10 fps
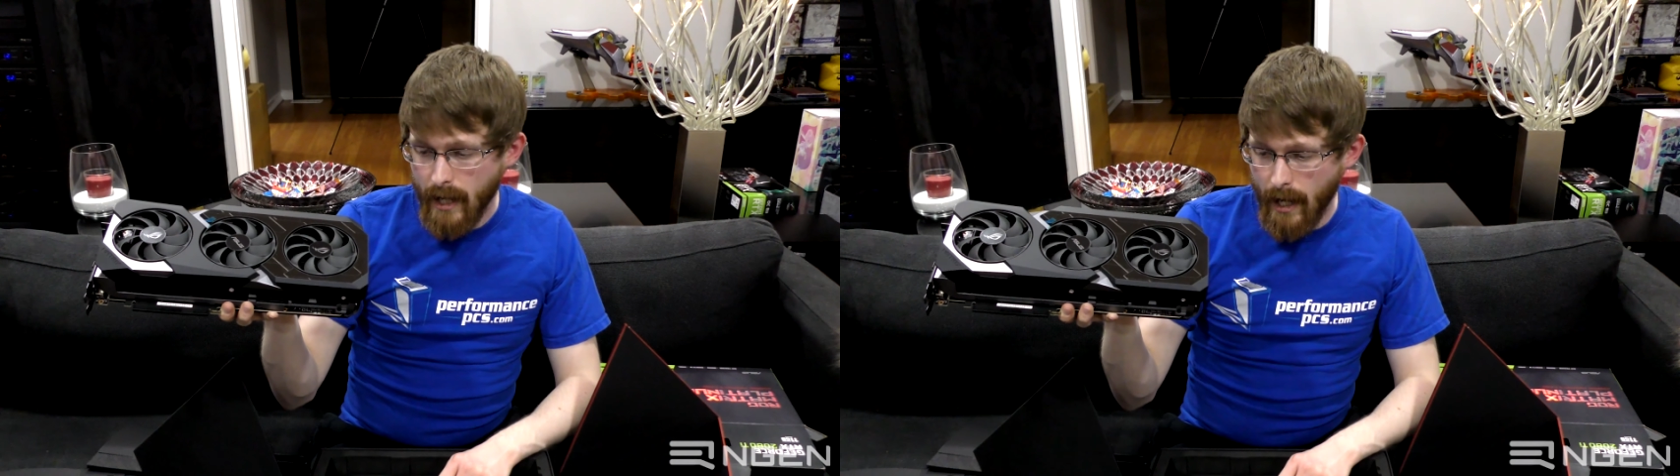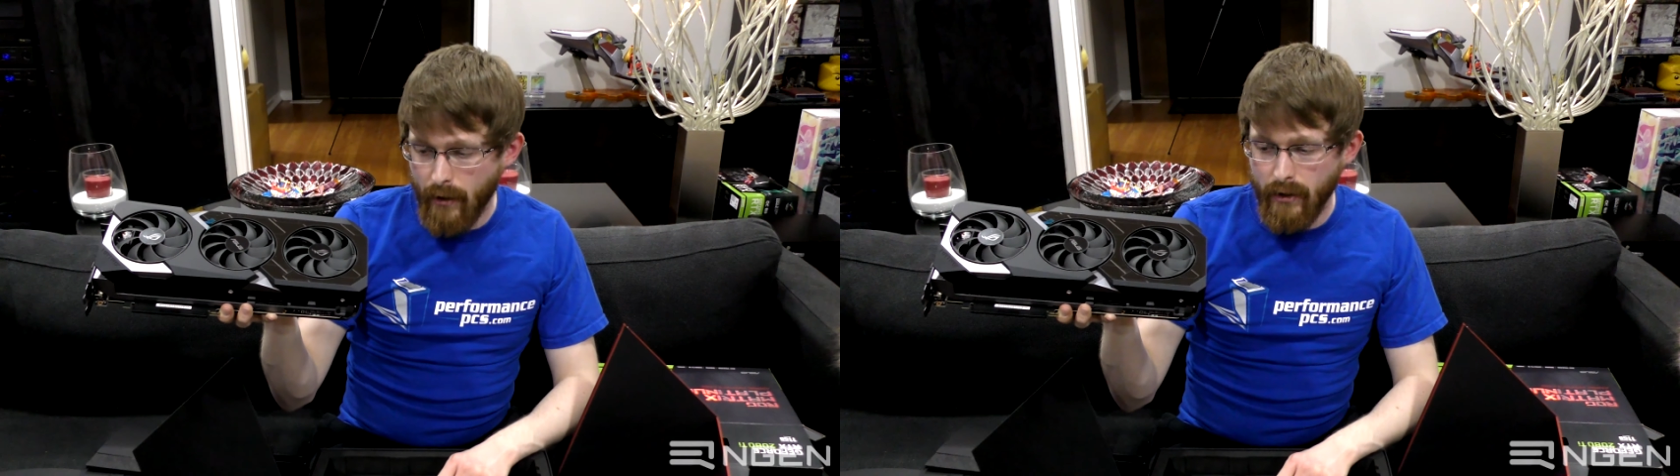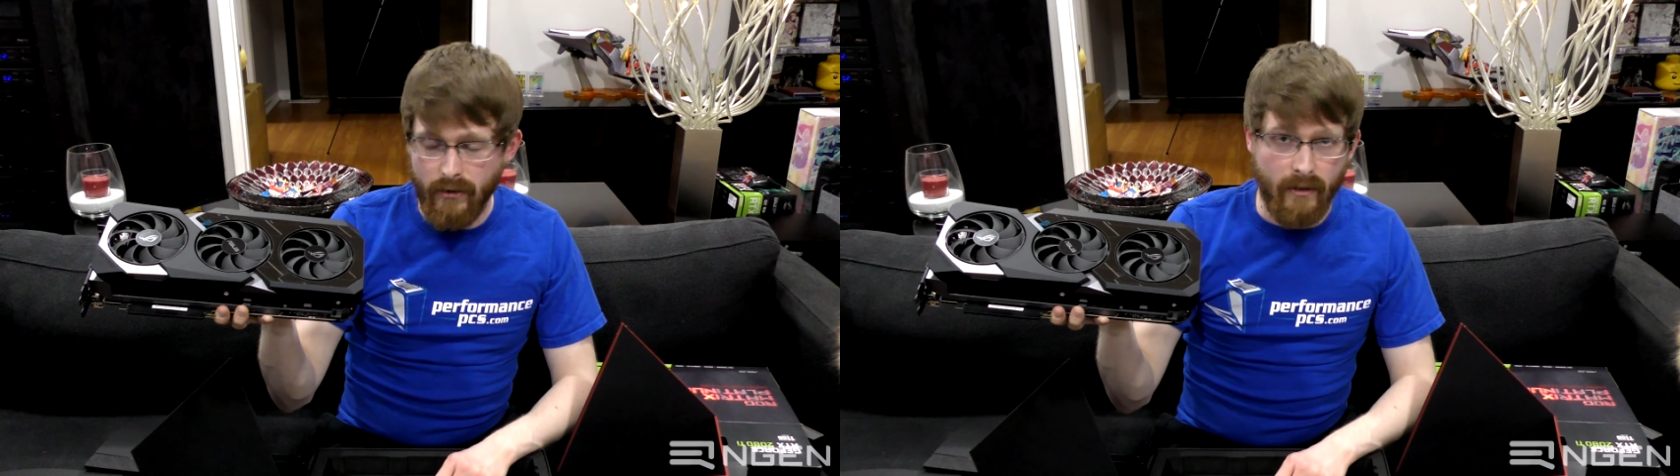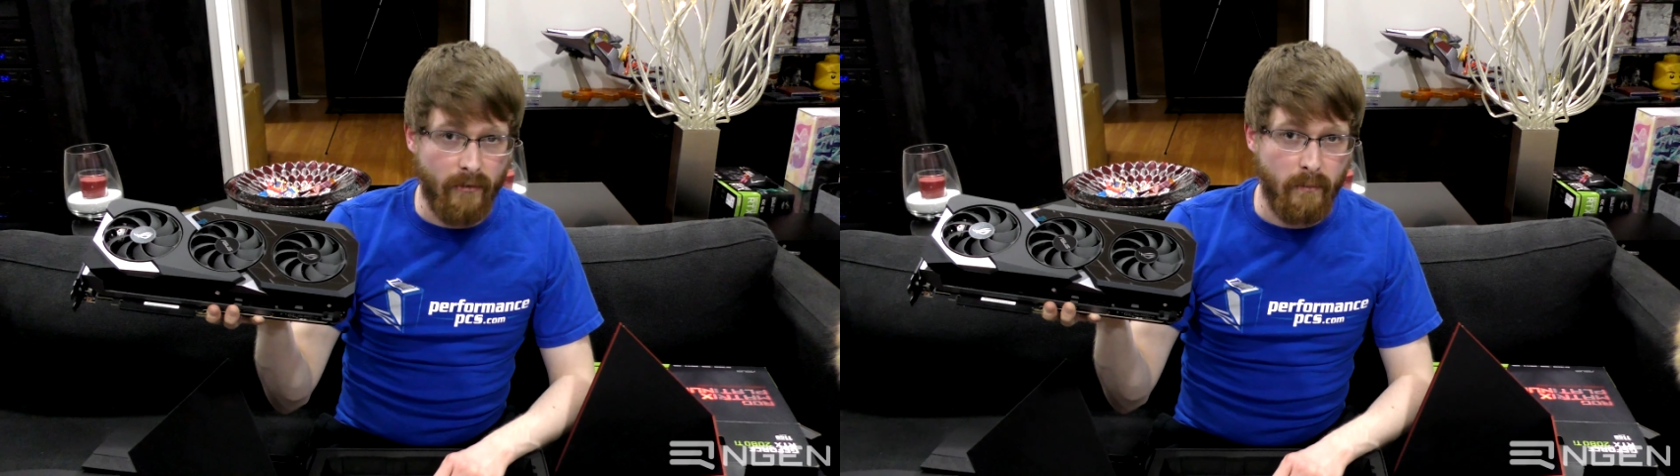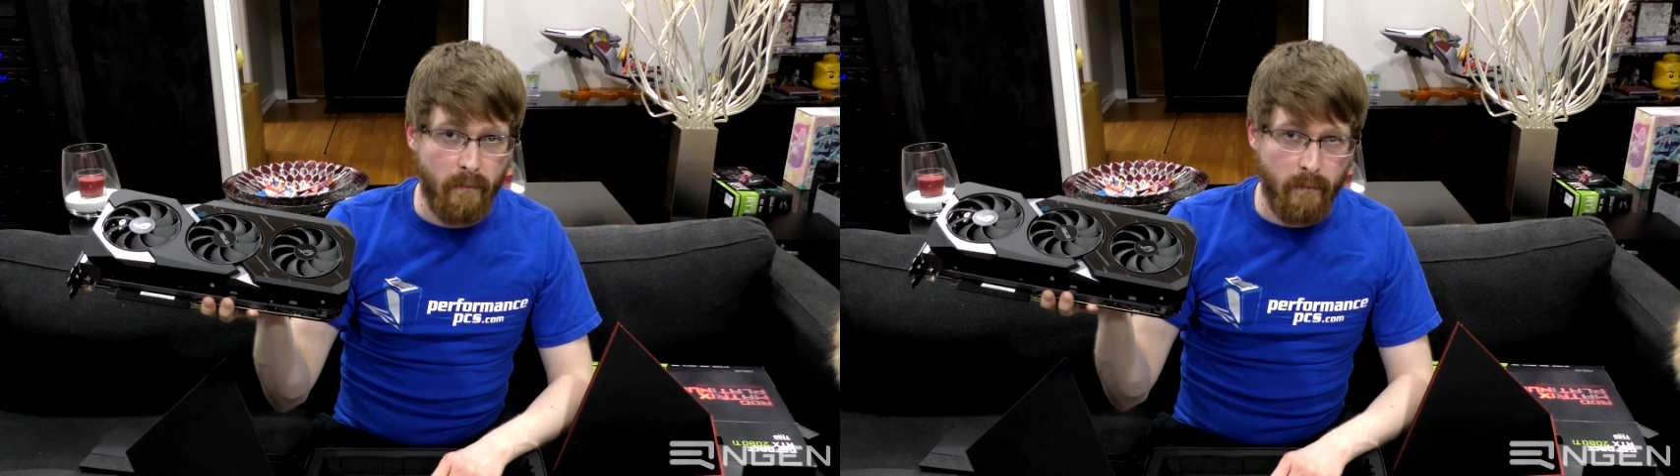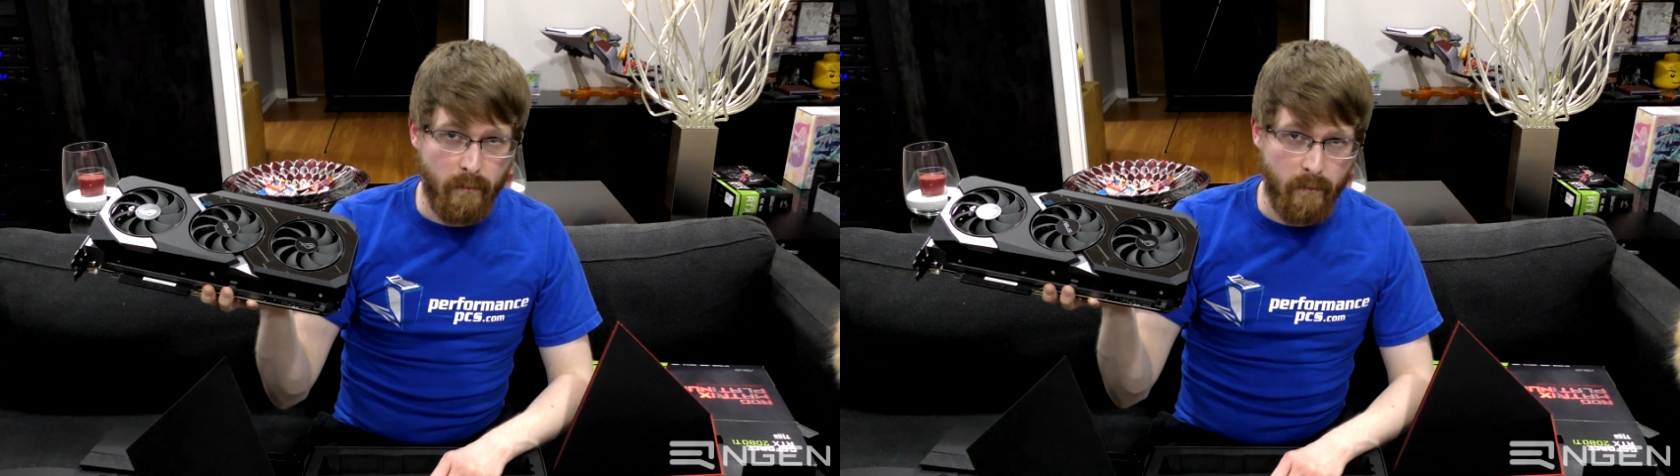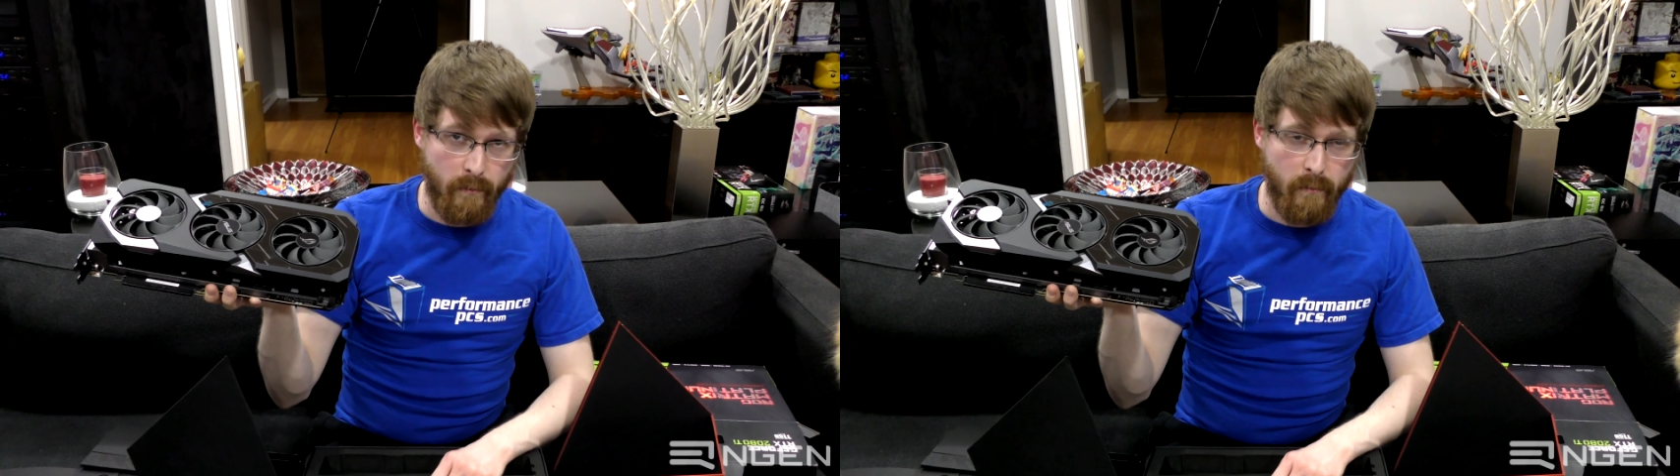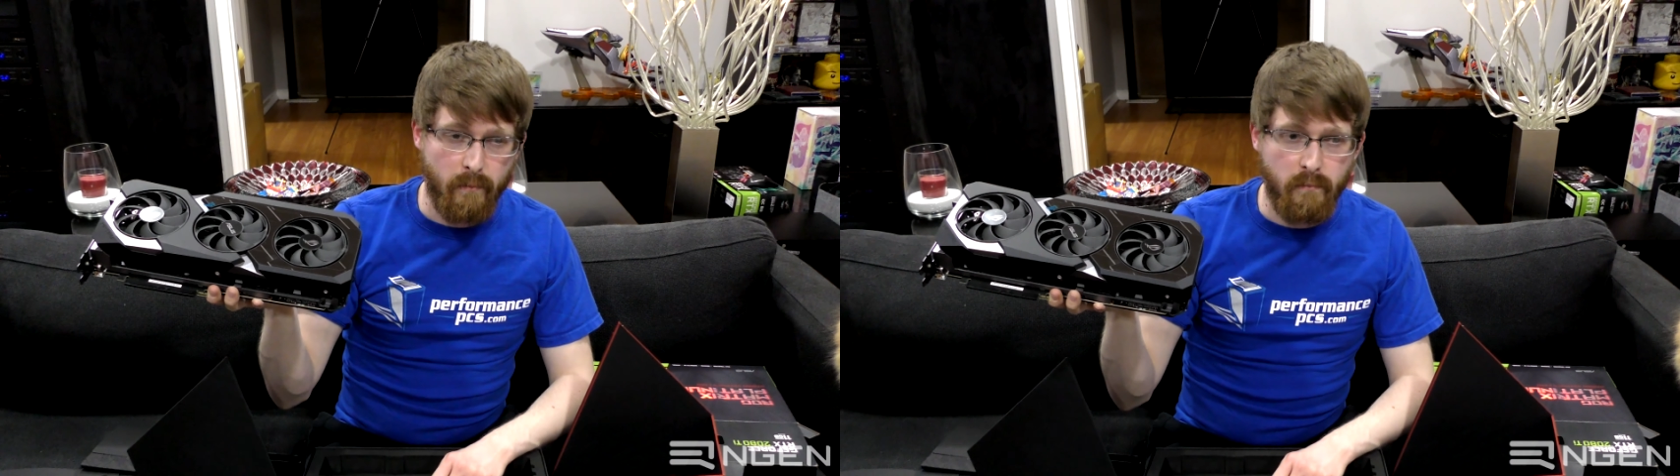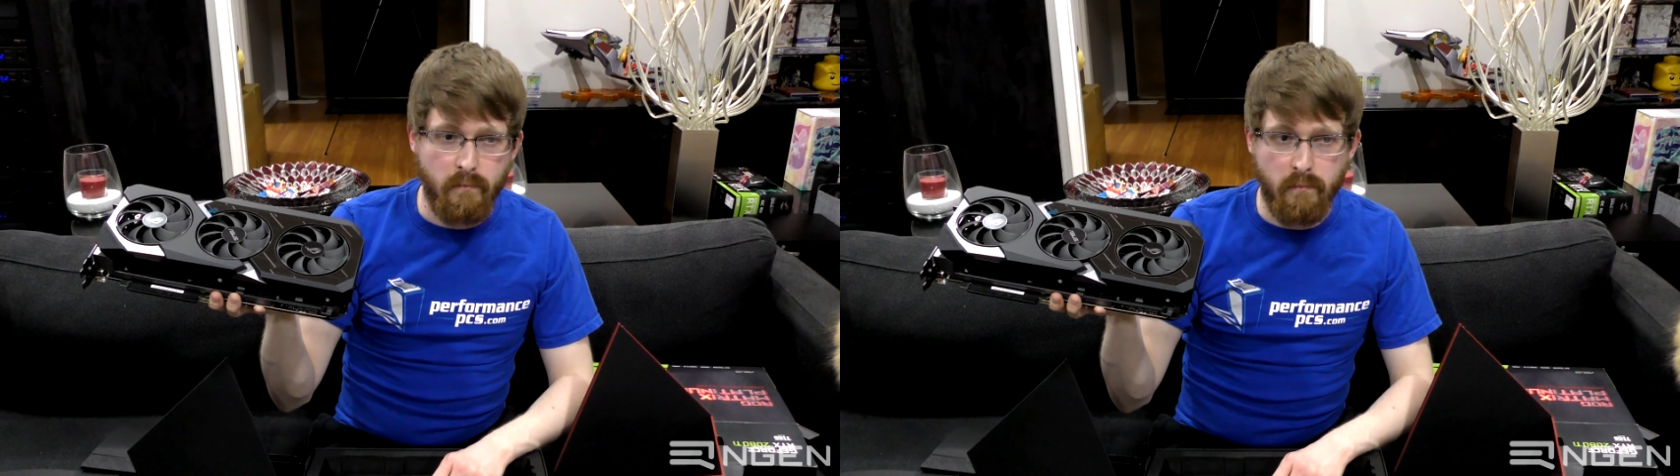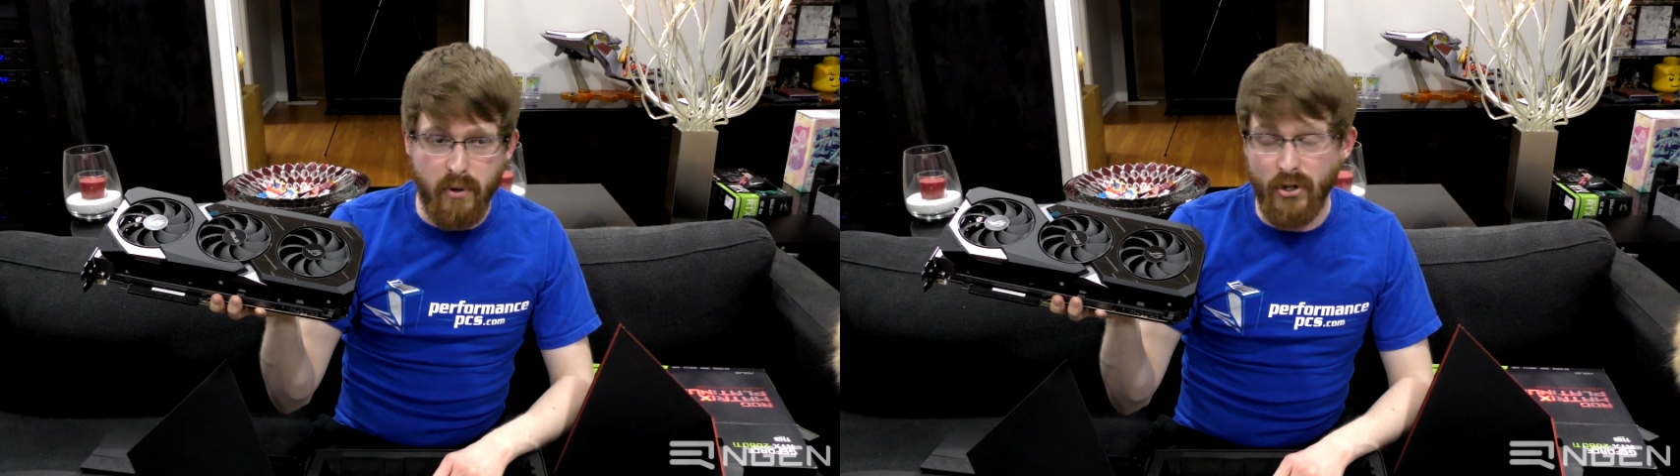areas of
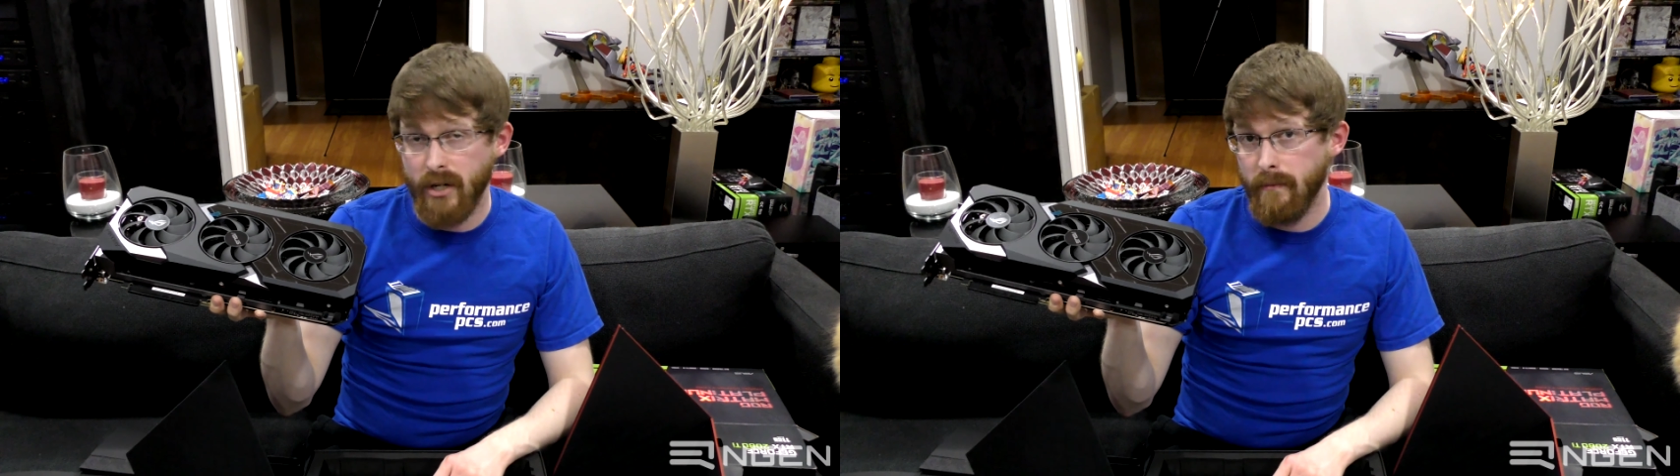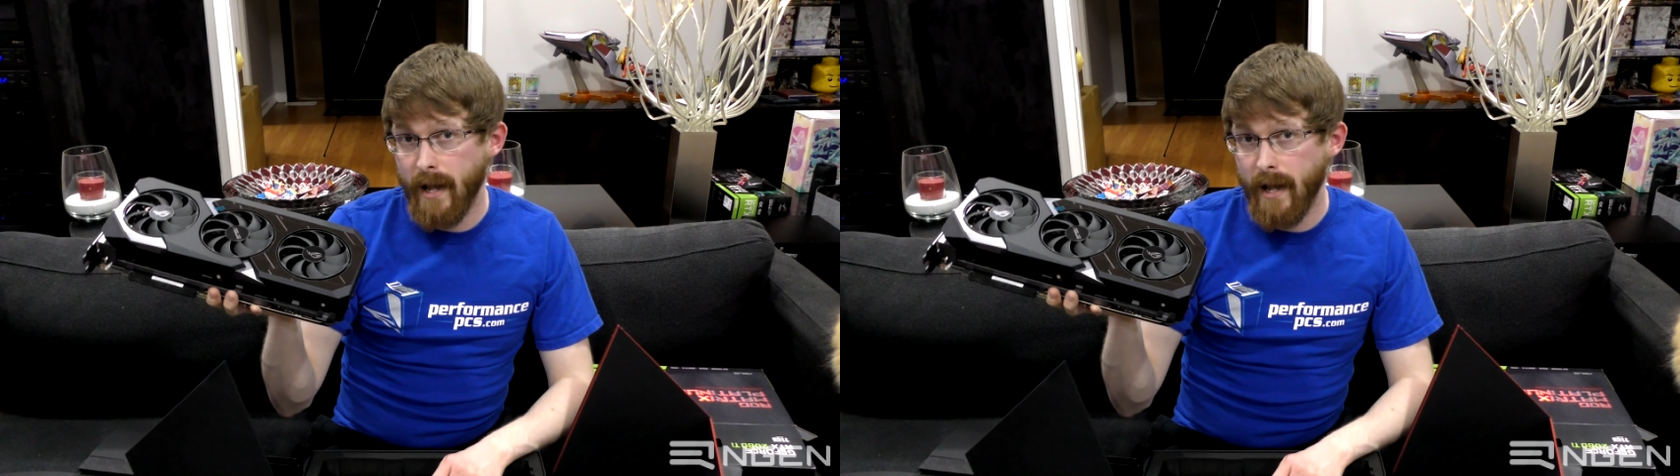pushing